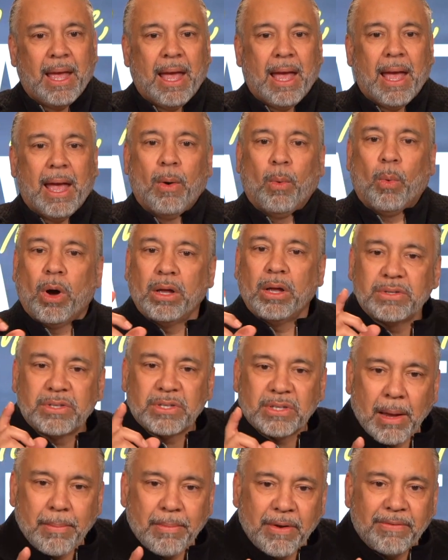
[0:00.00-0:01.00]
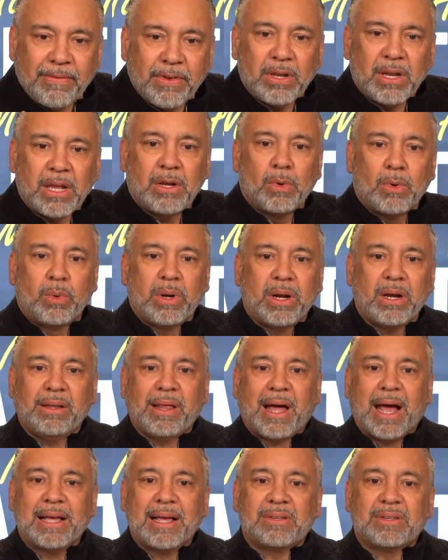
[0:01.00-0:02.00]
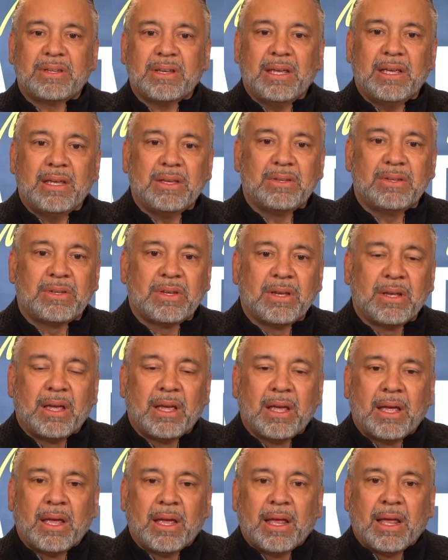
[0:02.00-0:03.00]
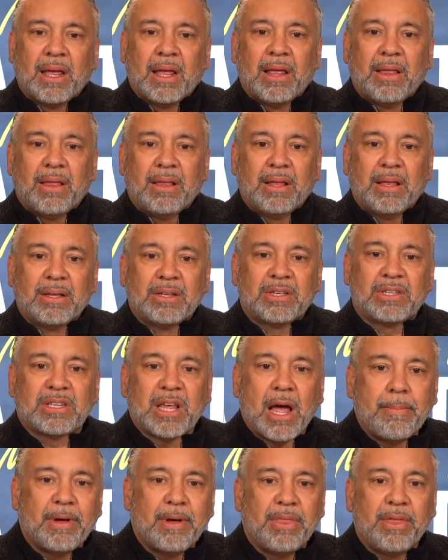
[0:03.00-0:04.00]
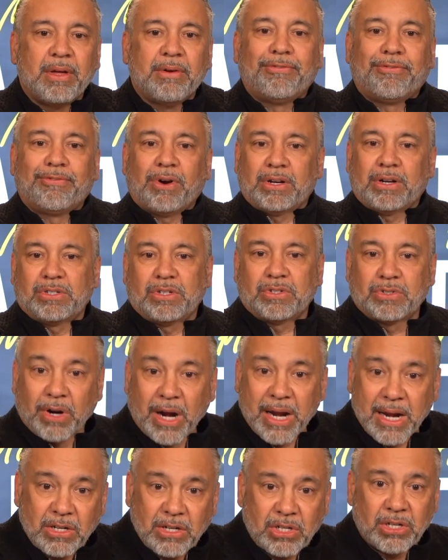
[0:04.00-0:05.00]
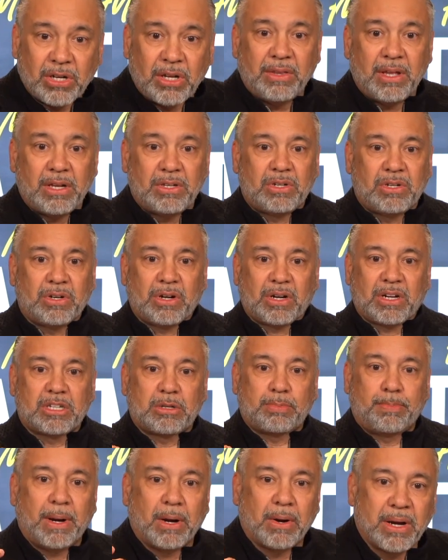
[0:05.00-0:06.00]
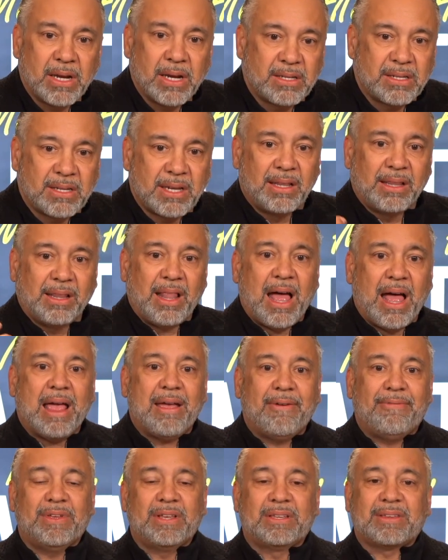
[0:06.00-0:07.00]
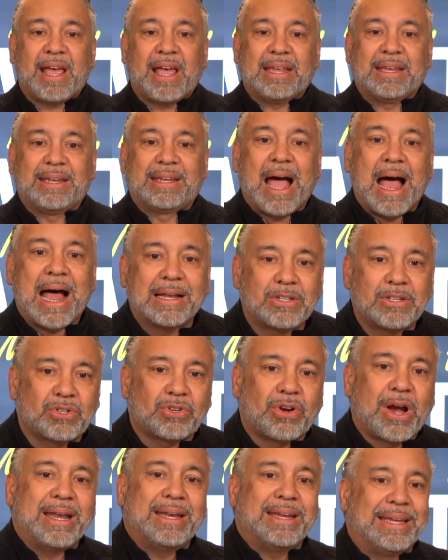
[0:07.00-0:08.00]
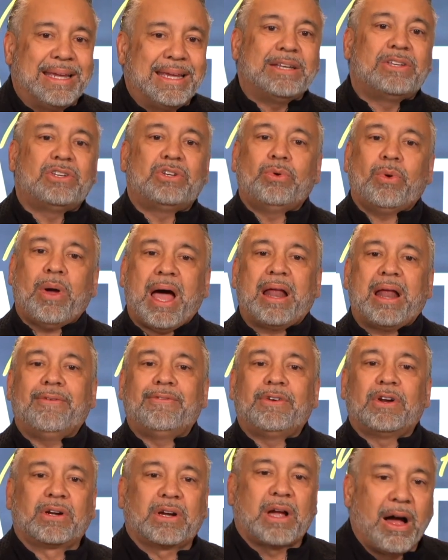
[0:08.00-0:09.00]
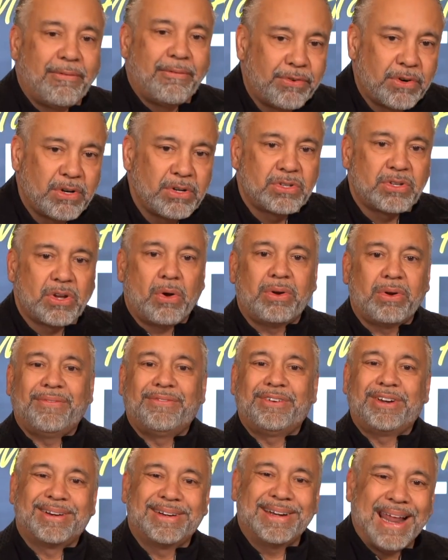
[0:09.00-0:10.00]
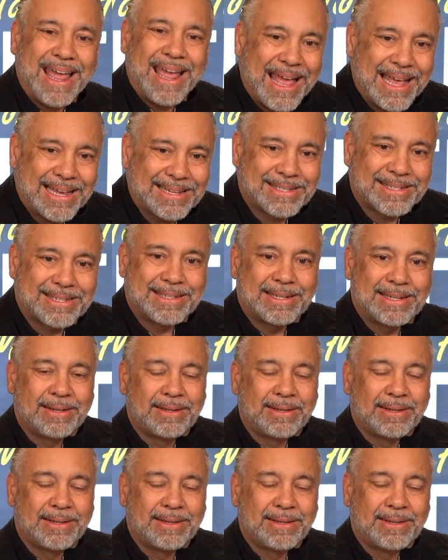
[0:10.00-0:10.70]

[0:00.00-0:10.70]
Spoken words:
And what some of you need to realize is some of the frustration that you're experiencing in life is like God's trying to get you out of your comfort zone of your nest.